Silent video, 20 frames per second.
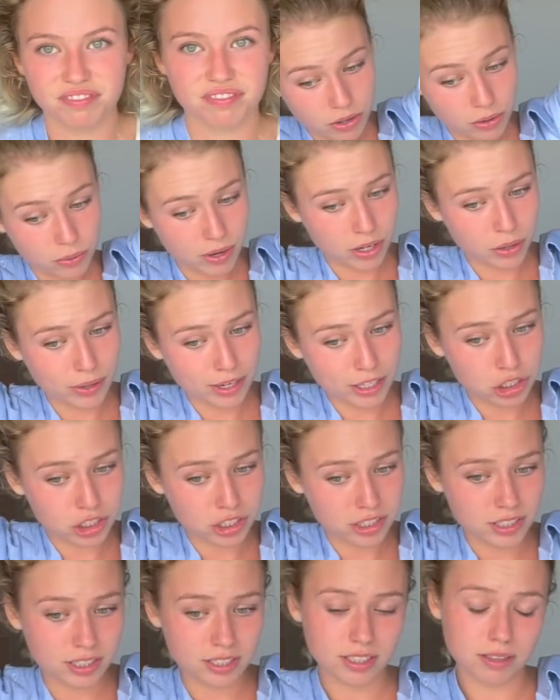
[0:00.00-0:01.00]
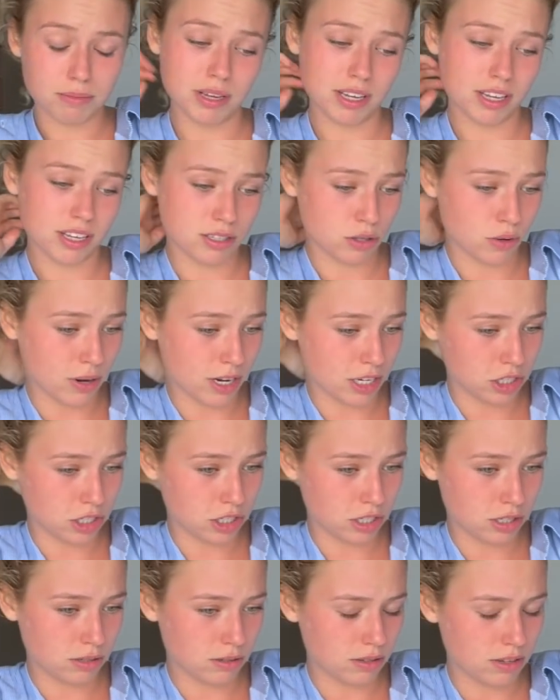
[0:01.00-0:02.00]
One question, biggest
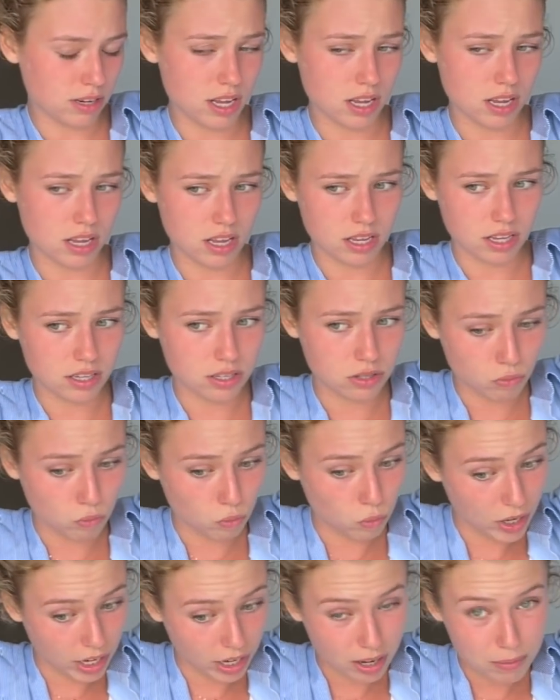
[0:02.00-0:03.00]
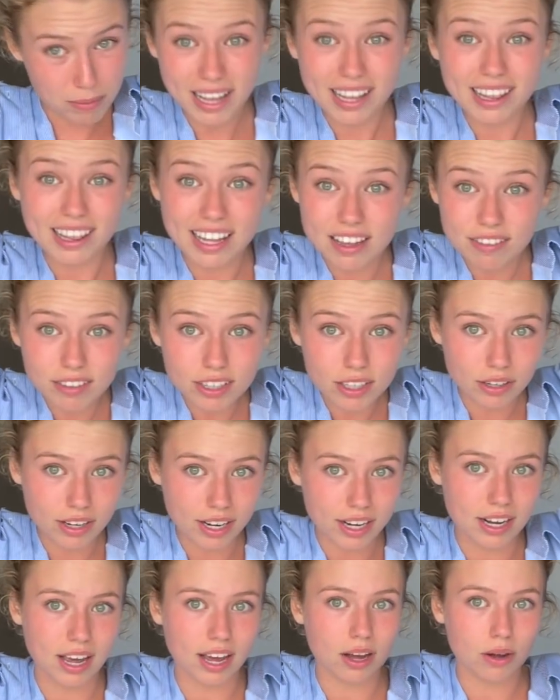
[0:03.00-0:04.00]
question is, where am I living
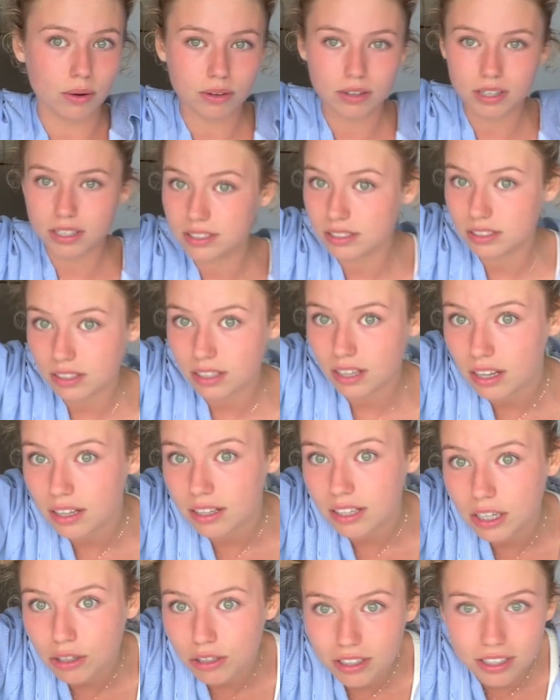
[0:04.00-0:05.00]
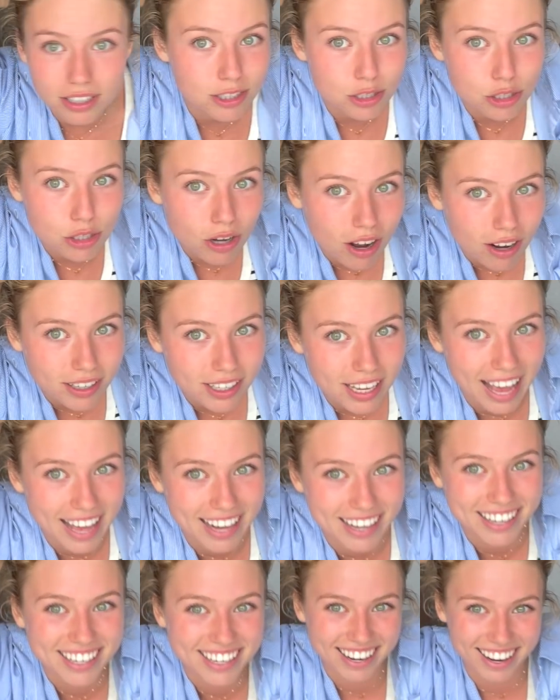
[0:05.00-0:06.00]
right now? Because clearly it's not
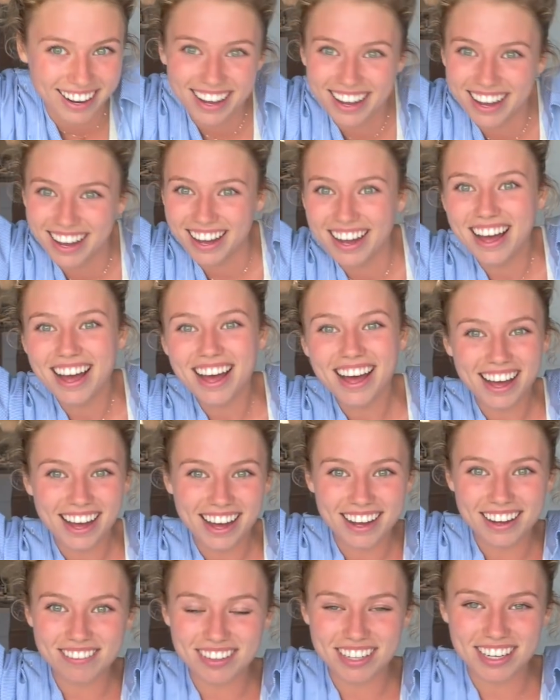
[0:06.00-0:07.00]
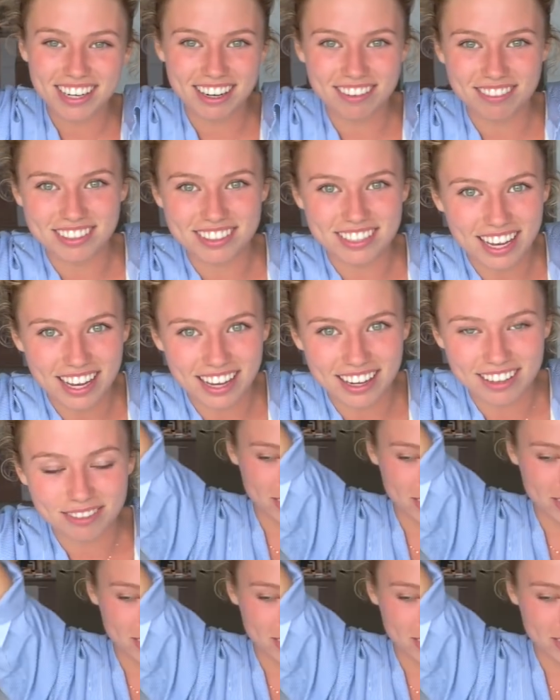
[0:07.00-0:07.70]
Canada. I mean, I have a tan.